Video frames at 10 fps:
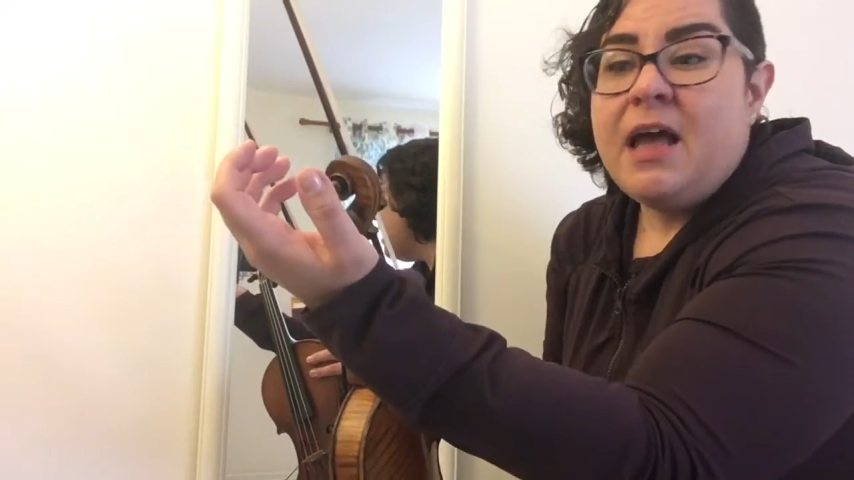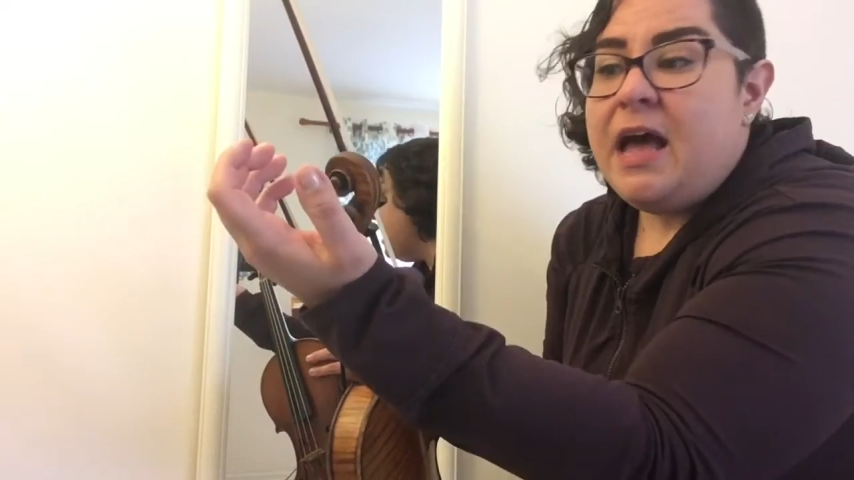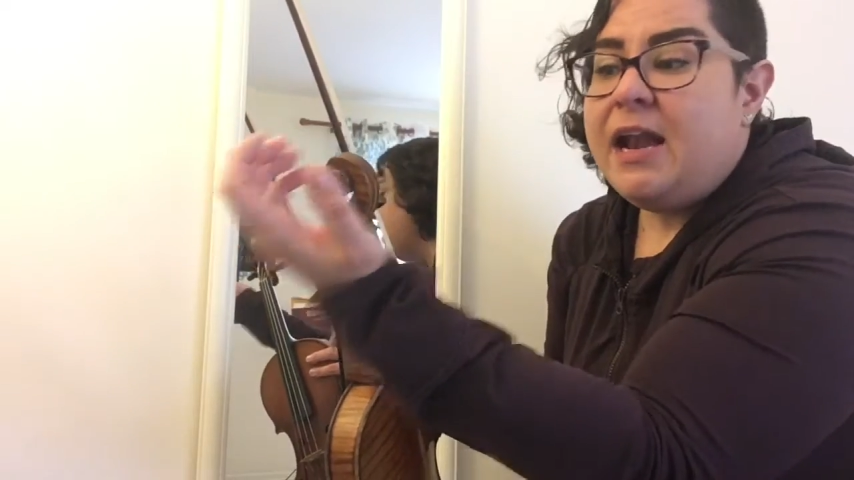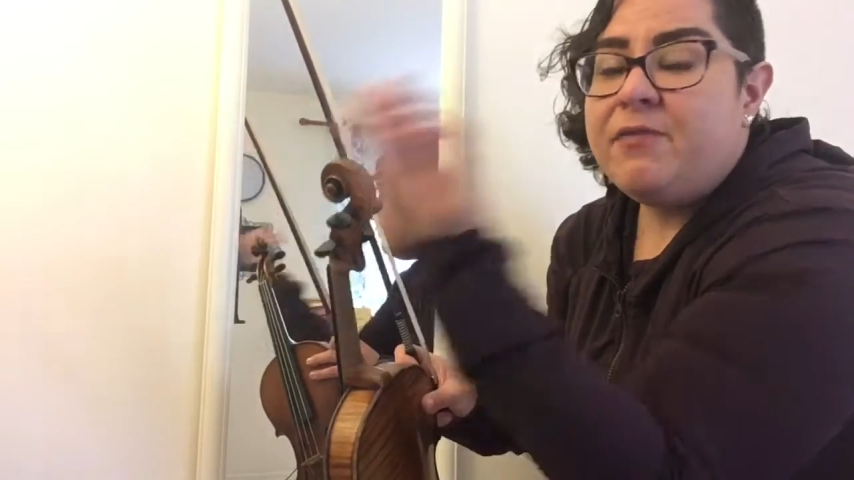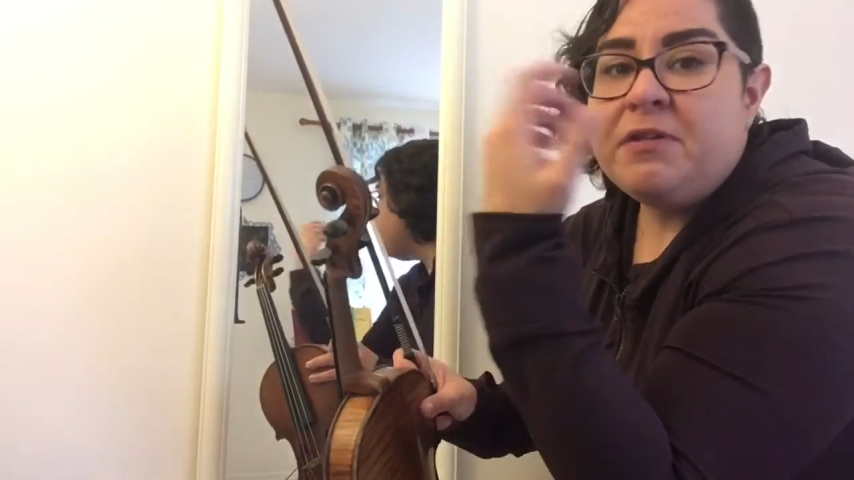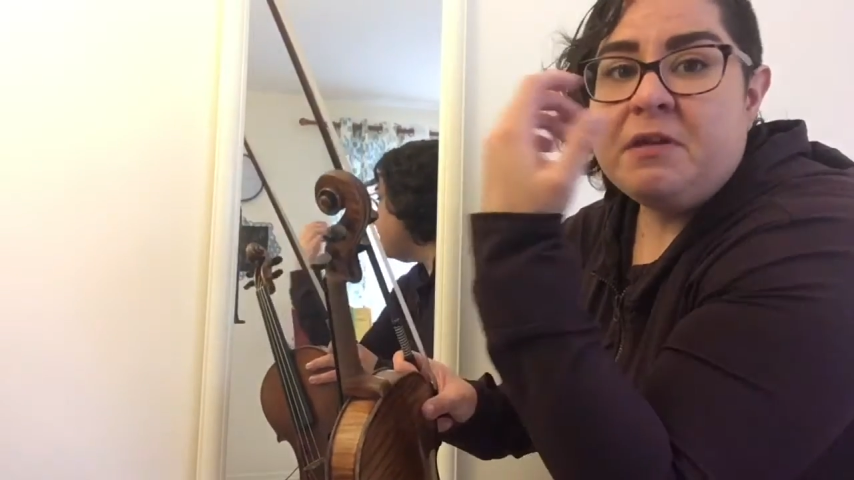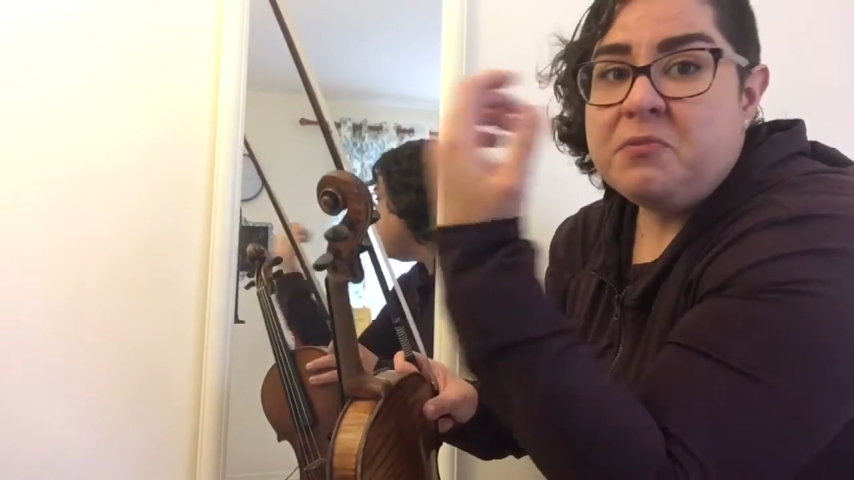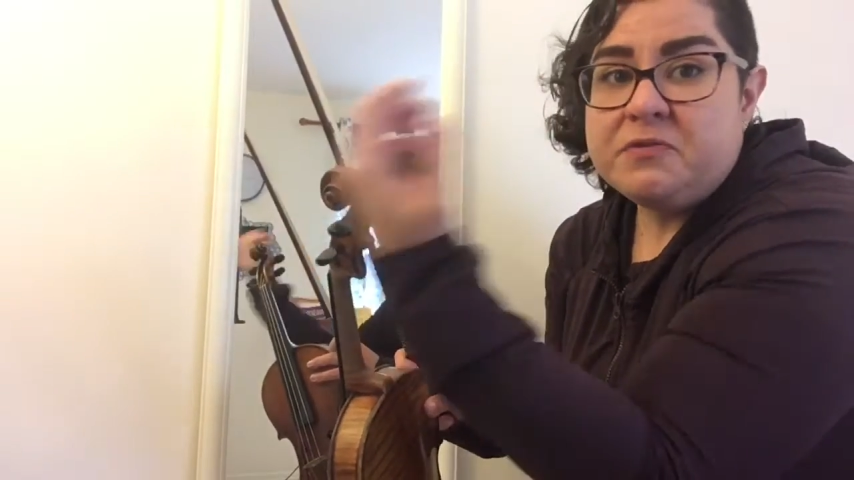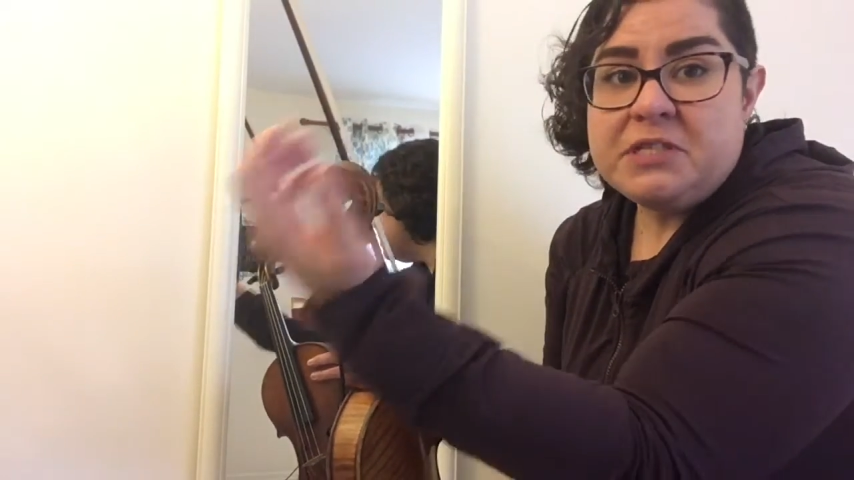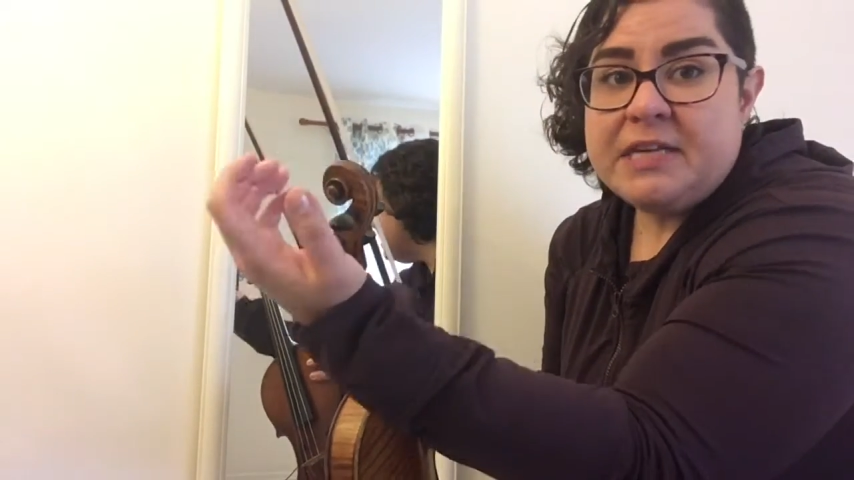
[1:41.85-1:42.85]
And everything
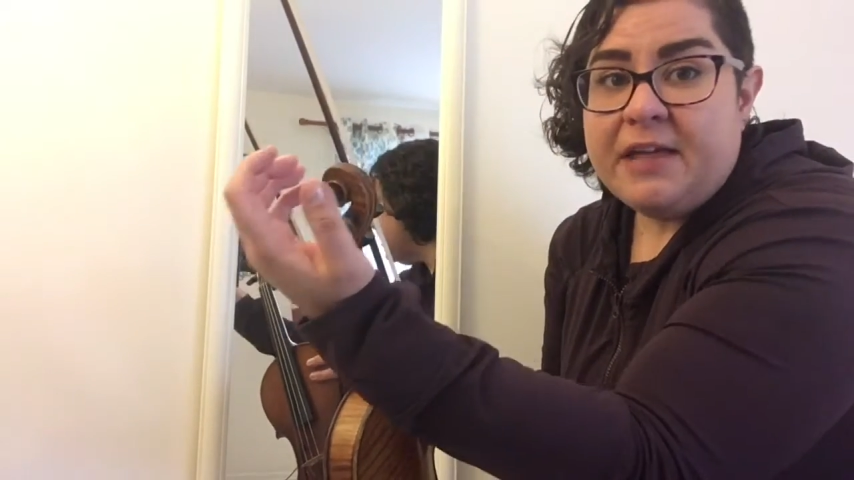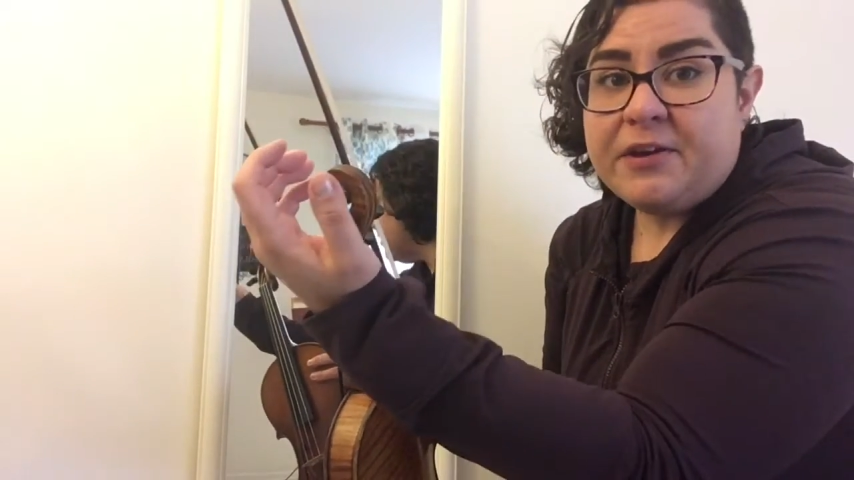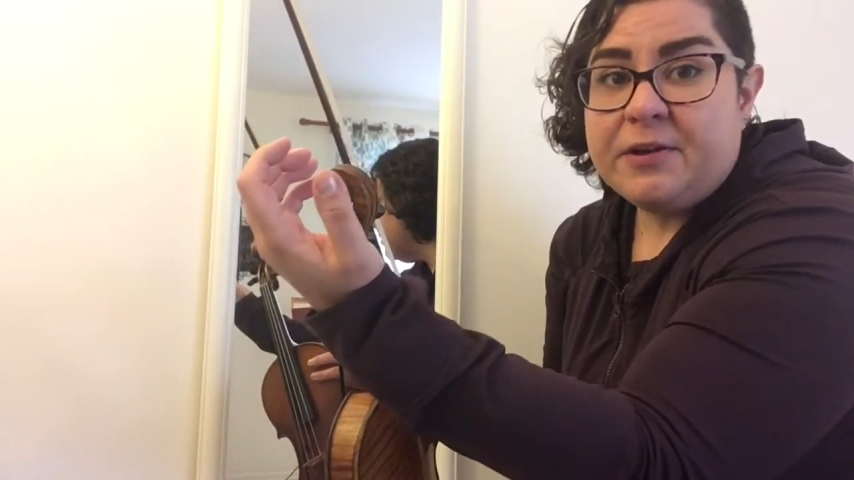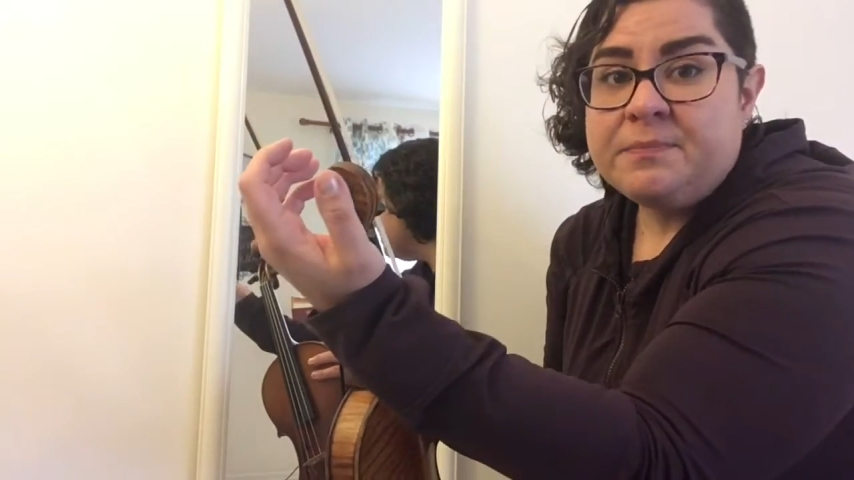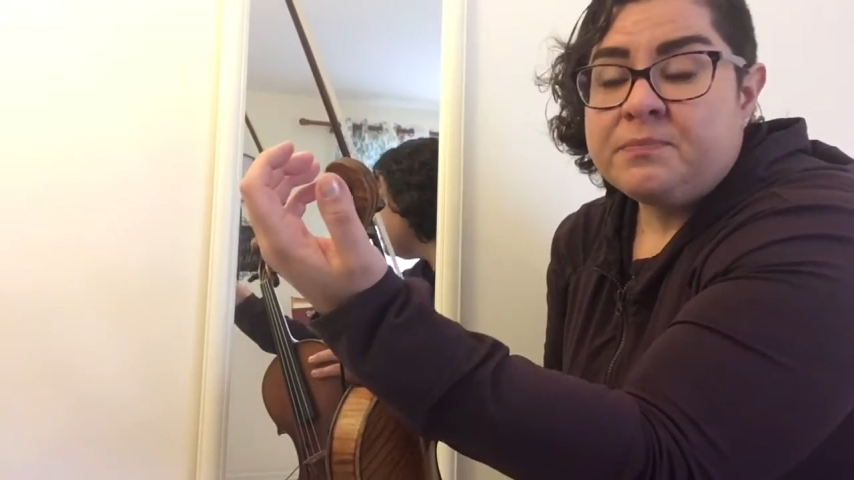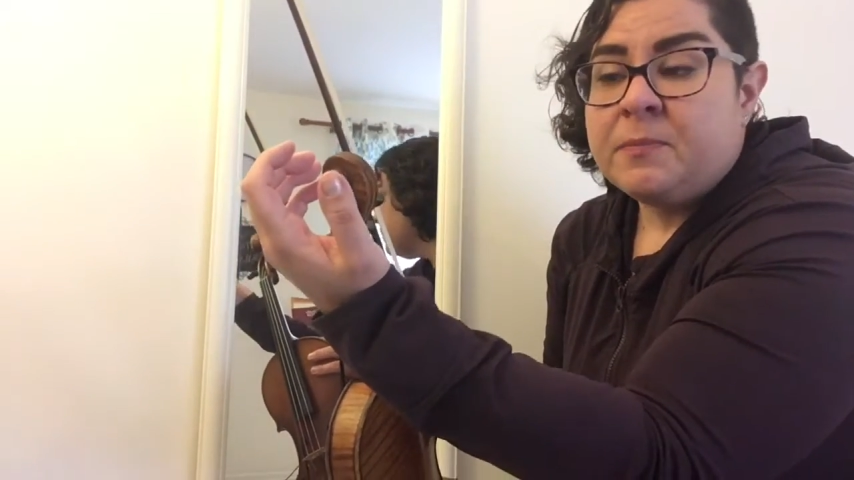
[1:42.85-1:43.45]
moves together.